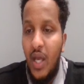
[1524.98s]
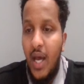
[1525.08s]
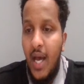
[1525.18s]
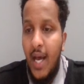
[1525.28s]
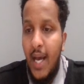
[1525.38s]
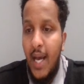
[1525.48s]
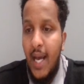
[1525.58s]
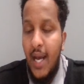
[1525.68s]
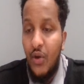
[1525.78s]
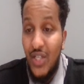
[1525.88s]

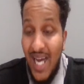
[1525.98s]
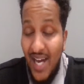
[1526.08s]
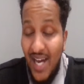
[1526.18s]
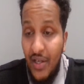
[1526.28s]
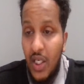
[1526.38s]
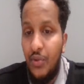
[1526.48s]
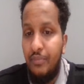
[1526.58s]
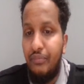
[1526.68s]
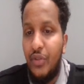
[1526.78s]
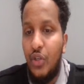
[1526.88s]
on your ad
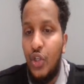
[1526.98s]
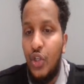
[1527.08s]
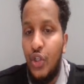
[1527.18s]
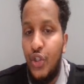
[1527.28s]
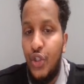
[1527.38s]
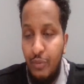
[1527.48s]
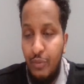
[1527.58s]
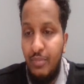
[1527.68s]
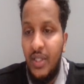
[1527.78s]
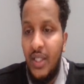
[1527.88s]
account. It
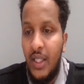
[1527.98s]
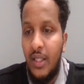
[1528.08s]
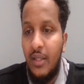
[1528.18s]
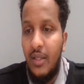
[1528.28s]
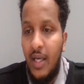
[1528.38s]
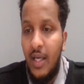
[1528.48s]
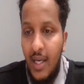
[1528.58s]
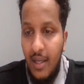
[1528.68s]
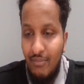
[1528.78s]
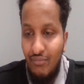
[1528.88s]
should be
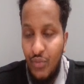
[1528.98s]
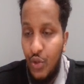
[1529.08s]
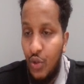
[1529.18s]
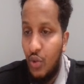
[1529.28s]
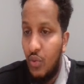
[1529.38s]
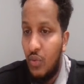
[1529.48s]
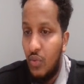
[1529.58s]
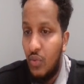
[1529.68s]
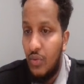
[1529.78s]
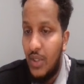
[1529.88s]
no
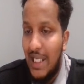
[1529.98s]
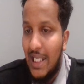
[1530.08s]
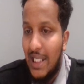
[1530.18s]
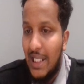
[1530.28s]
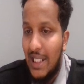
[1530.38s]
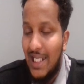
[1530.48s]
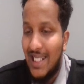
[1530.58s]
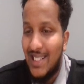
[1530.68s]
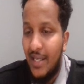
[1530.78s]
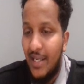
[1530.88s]

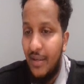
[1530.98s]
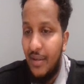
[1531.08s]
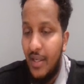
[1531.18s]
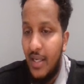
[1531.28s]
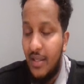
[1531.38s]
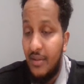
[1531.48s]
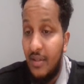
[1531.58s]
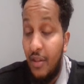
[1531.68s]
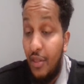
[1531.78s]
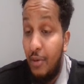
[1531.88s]
less than
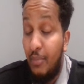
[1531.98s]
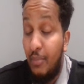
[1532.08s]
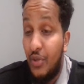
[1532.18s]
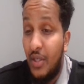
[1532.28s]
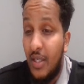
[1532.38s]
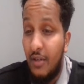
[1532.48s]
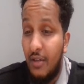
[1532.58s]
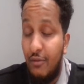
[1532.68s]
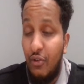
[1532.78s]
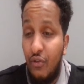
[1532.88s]
the
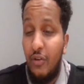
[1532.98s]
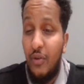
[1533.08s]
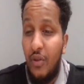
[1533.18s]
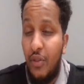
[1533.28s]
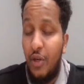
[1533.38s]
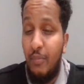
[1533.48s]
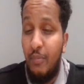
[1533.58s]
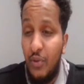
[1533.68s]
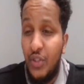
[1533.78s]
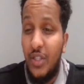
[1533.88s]

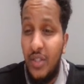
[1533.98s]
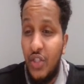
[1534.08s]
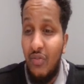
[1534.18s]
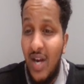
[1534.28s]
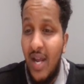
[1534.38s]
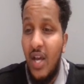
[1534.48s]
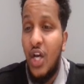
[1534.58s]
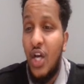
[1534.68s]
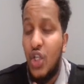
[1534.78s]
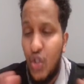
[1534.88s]
triple digit, right?
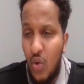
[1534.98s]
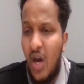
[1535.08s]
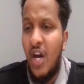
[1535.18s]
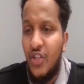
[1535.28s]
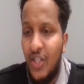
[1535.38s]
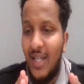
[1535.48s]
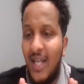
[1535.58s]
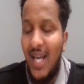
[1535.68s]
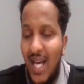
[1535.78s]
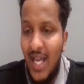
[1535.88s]
So 100
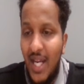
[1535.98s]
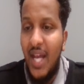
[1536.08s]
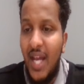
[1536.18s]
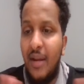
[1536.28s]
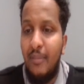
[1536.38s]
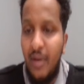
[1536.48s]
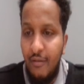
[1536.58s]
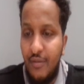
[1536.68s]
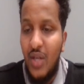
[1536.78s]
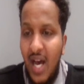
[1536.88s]
and above.
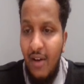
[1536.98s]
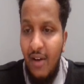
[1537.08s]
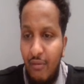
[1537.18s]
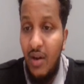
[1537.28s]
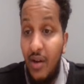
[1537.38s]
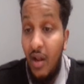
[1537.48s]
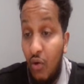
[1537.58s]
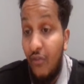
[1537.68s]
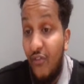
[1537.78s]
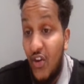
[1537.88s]
I've run a
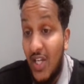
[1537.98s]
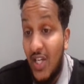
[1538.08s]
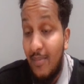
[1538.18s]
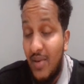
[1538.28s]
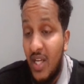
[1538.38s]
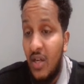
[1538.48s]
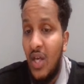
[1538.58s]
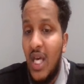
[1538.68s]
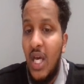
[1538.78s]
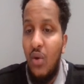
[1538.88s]
conversion campaign
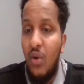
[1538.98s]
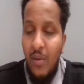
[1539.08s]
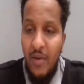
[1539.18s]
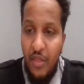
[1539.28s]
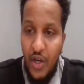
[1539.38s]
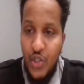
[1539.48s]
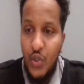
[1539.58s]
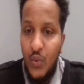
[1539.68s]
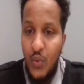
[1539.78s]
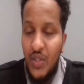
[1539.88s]
where my
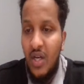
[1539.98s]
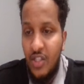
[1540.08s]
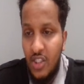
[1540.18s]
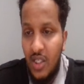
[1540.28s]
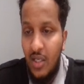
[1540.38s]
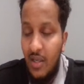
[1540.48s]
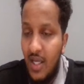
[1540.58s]
threshold was $100.